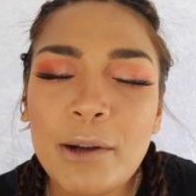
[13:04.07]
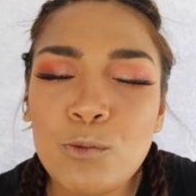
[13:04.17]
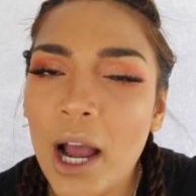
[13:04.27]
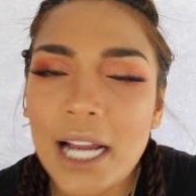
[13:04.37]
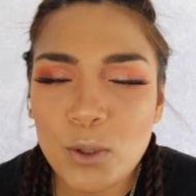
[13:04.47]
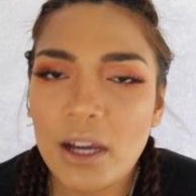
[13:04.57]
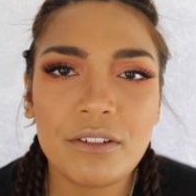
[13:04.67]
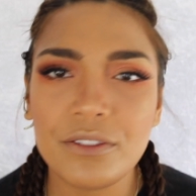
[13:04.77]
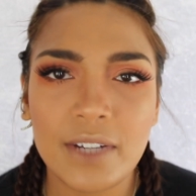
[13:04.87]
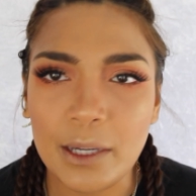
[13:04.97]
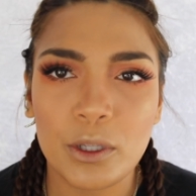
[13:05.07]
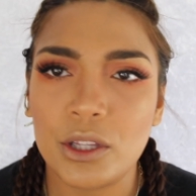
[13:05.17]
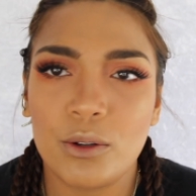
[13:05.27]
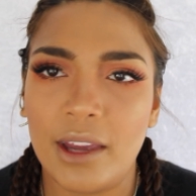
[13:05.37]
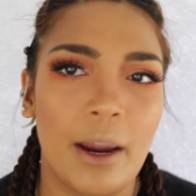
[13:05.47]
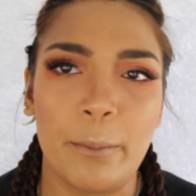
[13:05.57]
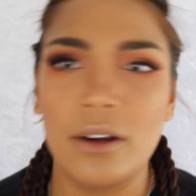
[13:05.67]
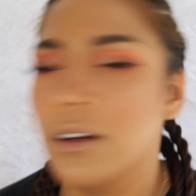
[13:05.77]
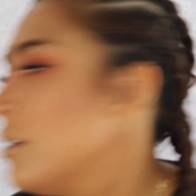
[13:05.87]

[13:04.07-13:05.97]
Why do I have to fight with you, camera?